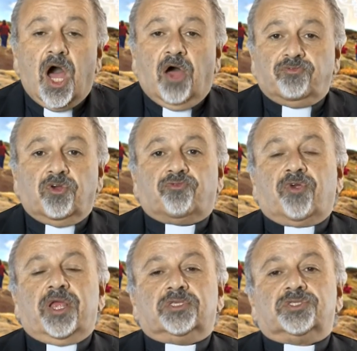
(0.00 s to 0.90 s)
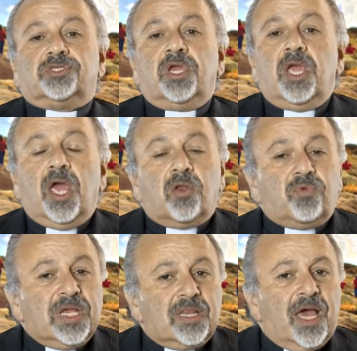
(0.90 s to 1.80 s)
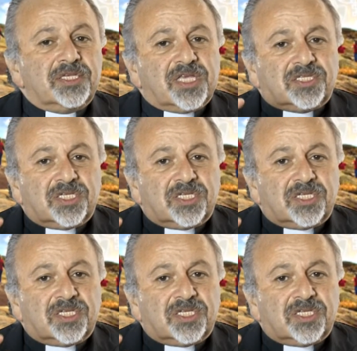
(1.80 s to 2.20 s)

of your friends, and realize that